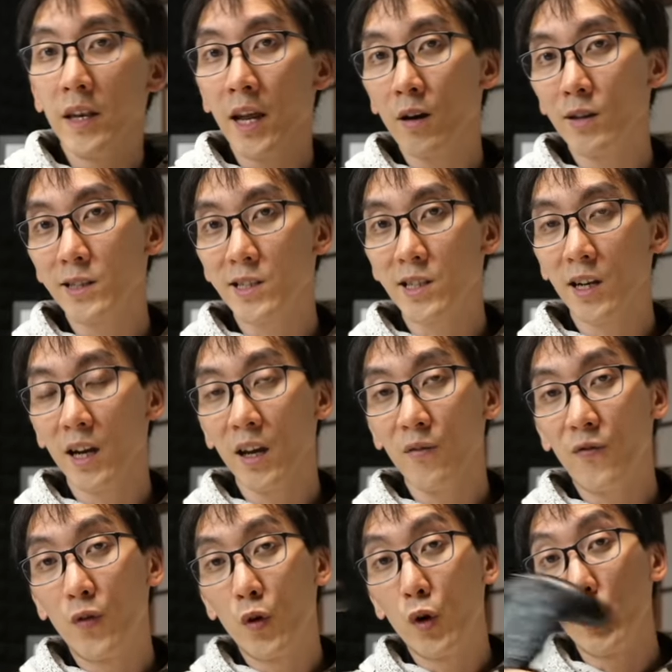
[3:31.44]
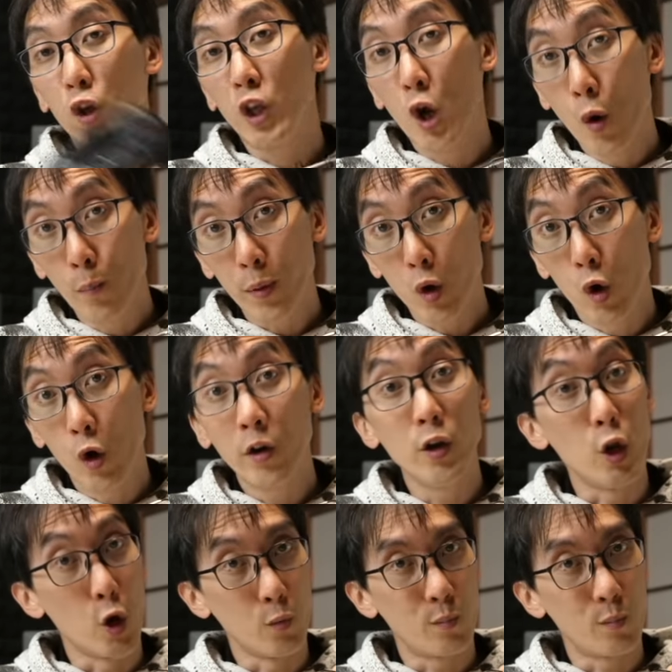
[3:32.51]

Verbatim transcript: Now it's time for Yope or Nope.